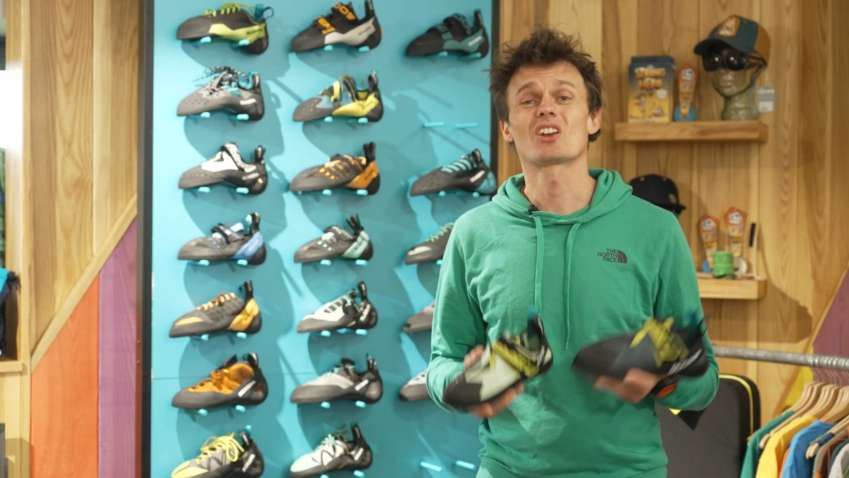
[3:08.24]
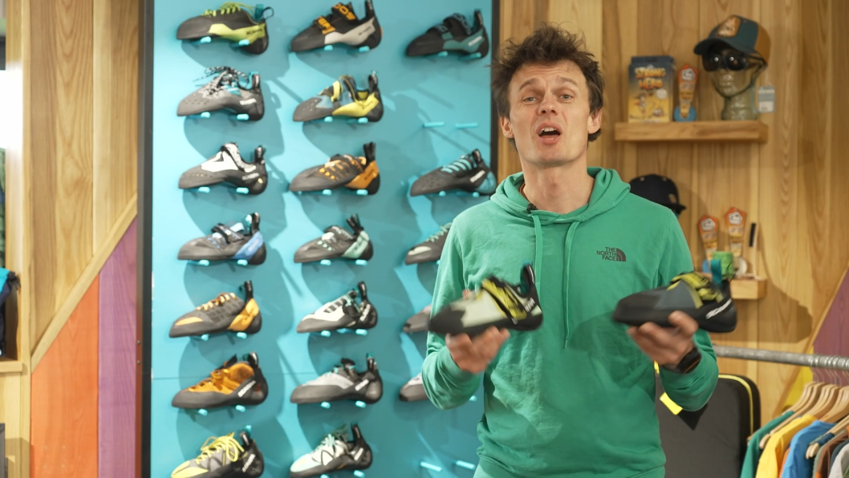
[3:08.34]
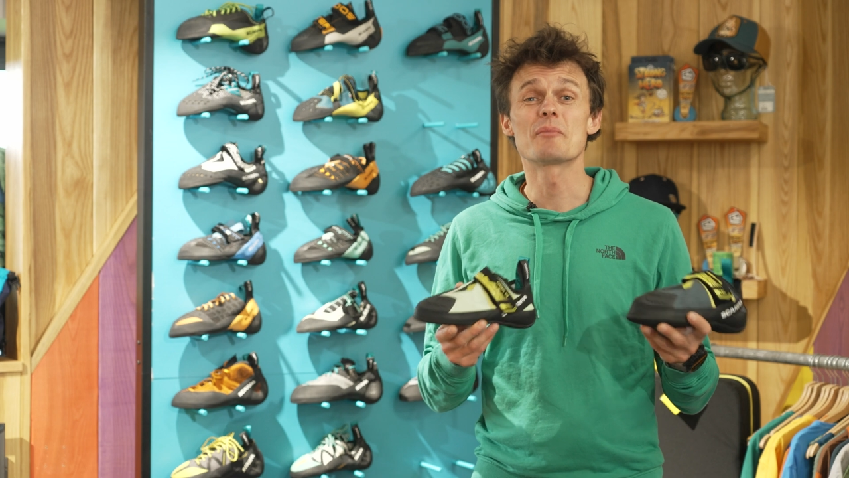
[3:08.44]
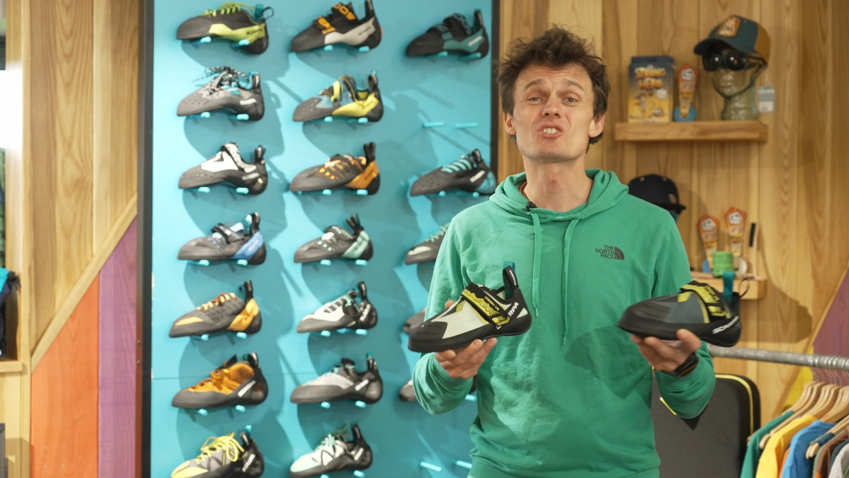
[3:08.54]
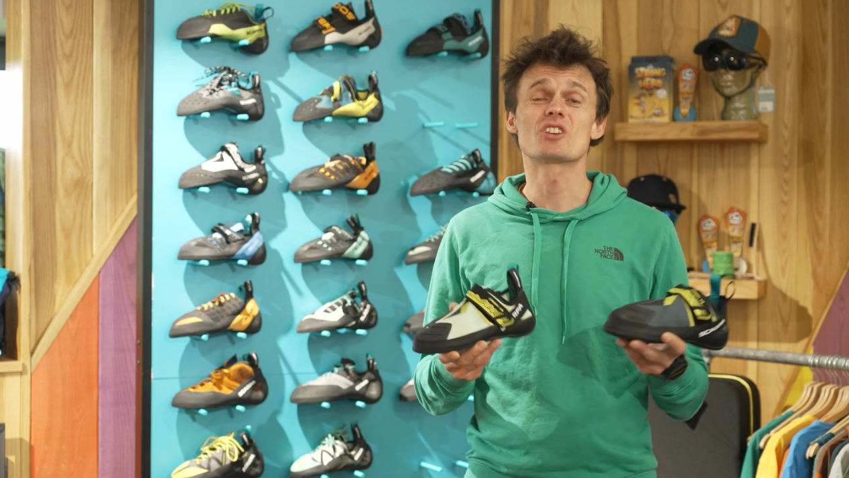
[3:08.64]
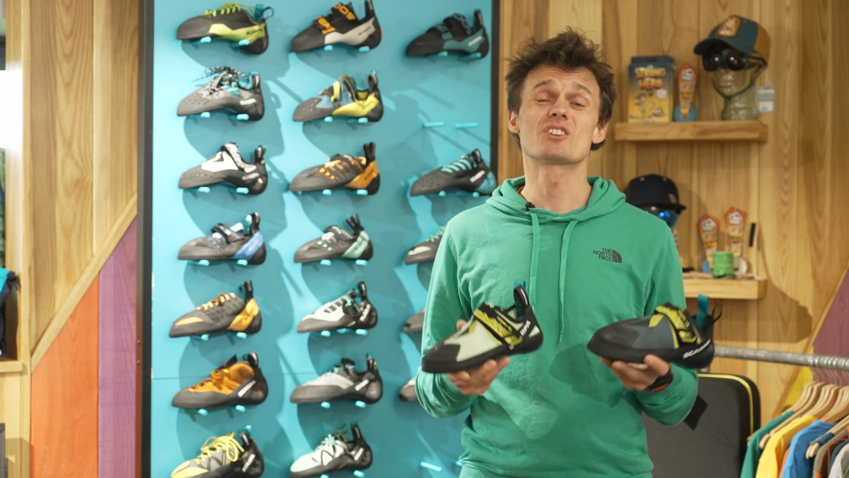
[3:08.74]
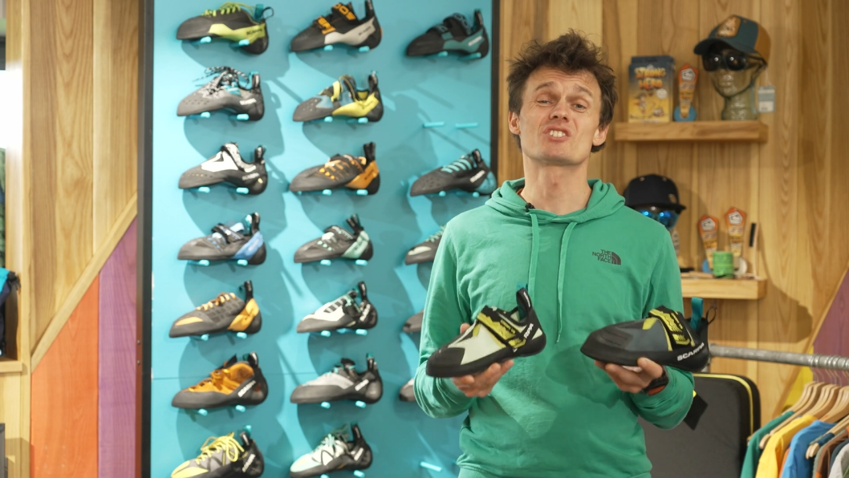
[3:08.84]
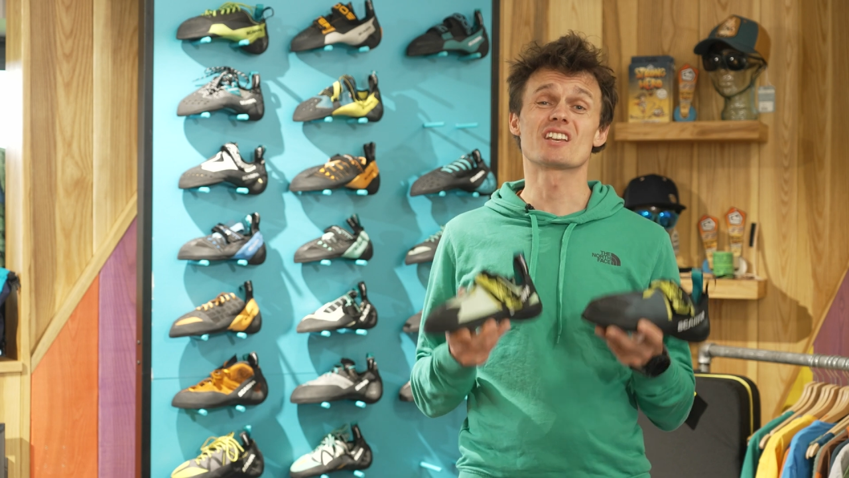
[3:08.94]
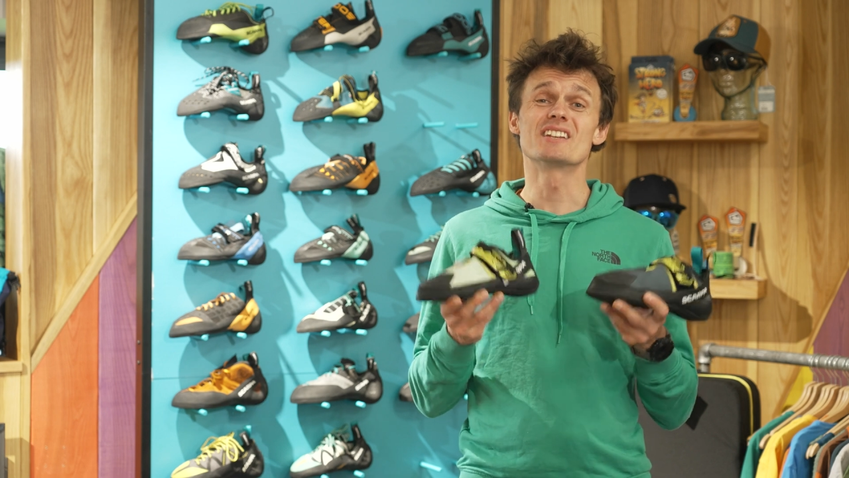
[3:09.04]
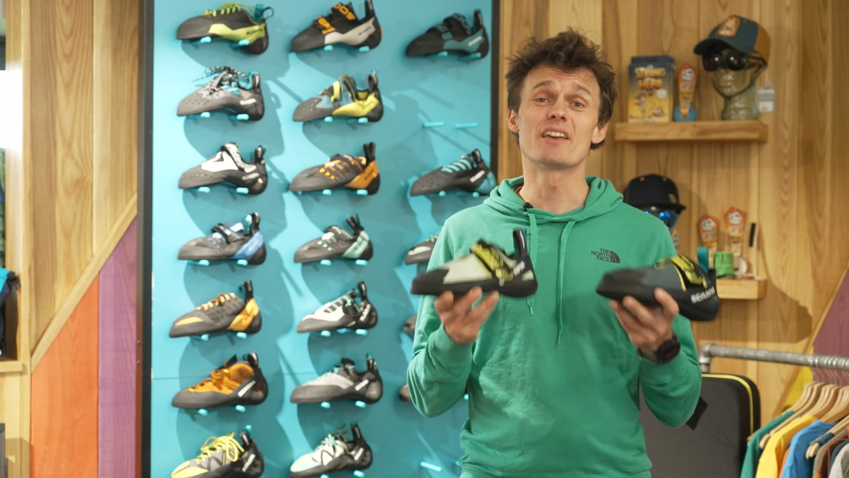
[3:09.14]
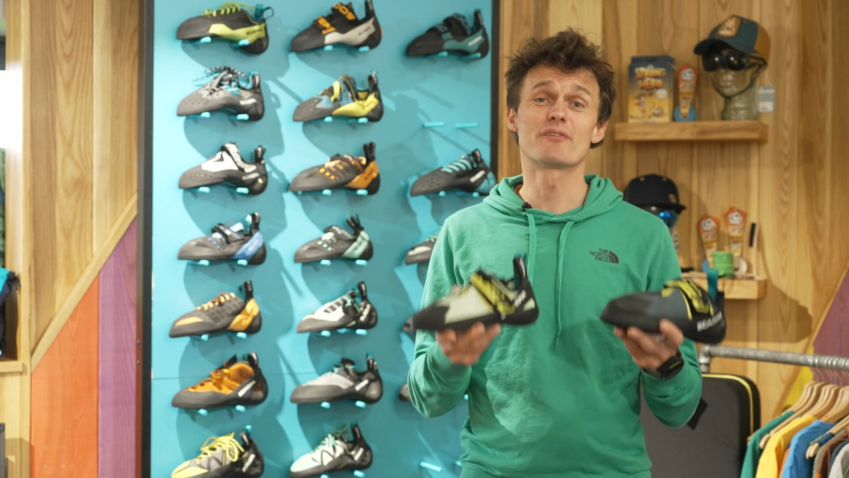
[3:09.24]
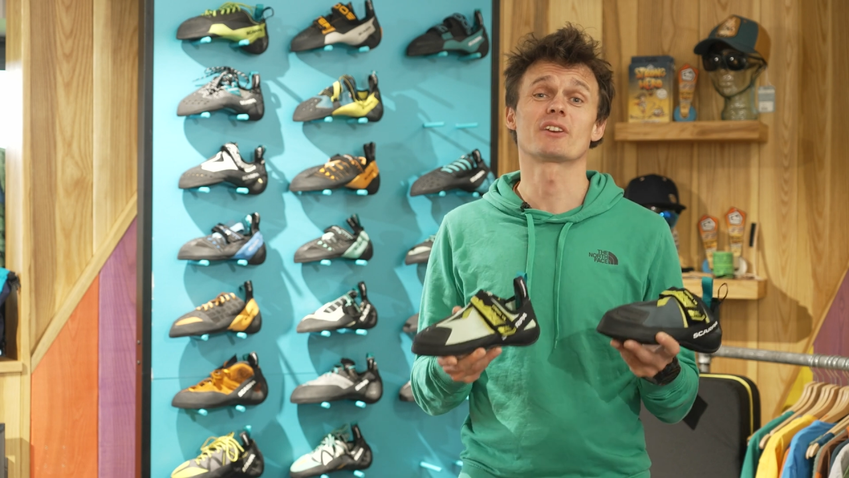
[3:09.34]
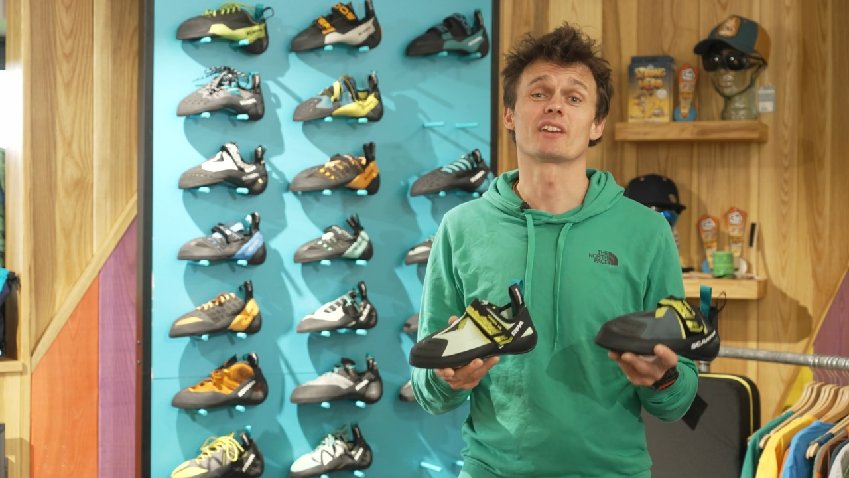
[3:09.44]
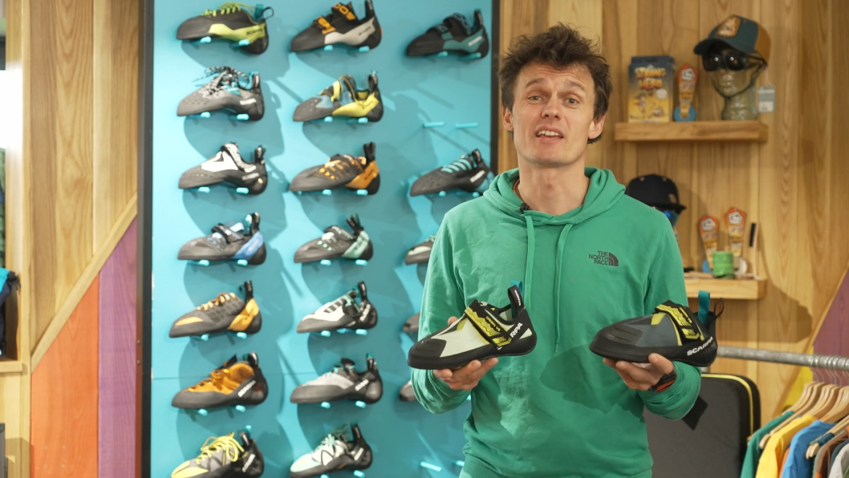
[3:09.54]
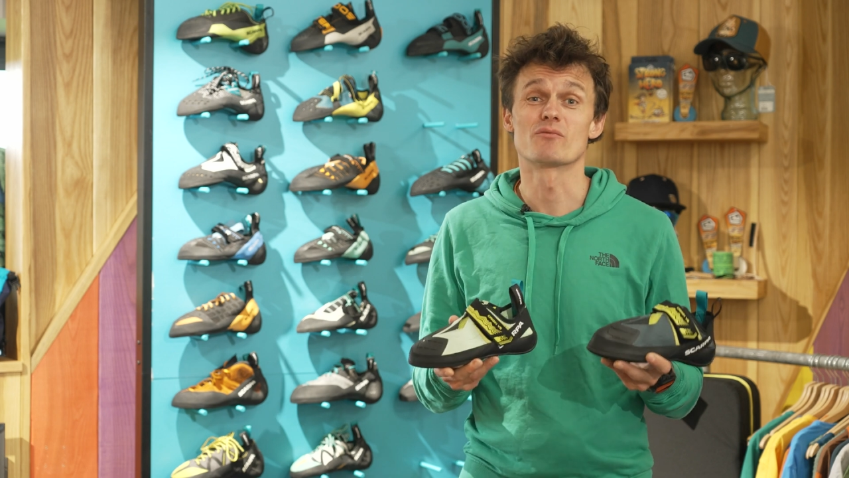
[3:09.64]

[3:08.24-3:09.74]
Climbing's changed significantly